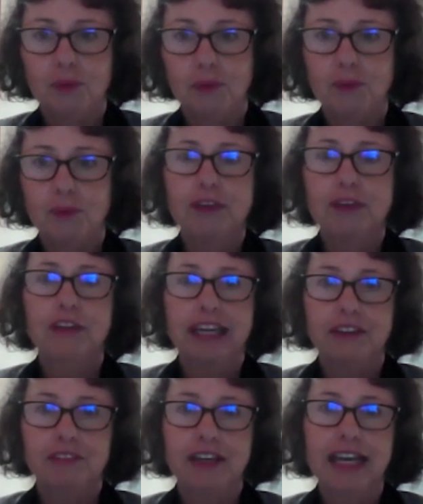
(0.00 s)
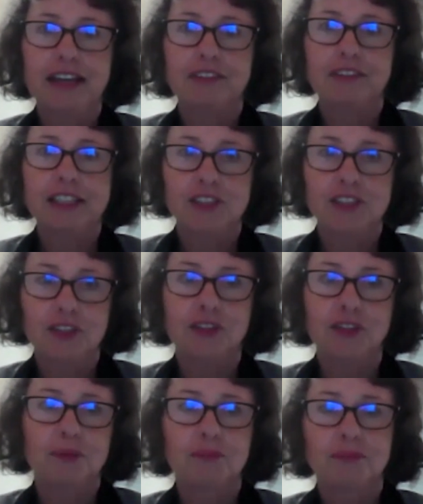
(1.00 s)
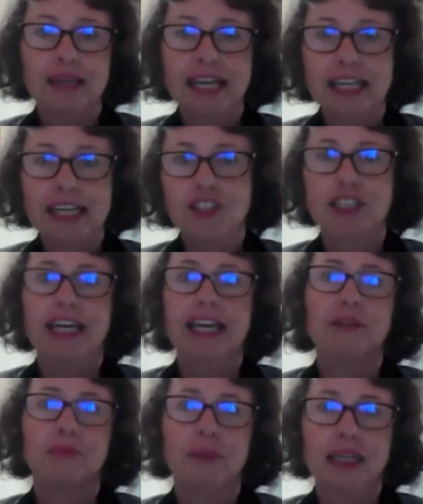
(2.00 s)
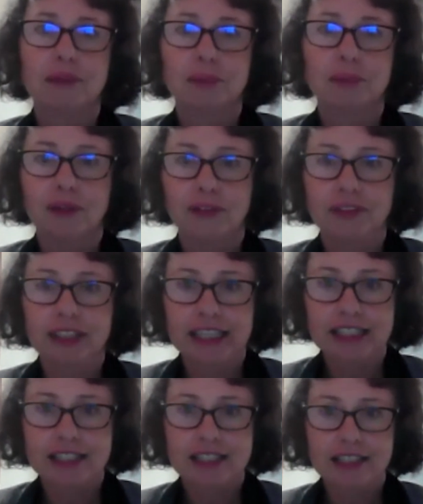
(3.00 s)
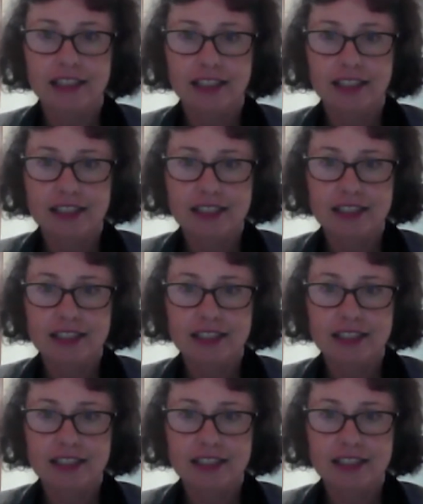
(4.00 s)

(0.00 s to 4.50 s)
we're forever having to educate people on this, and it's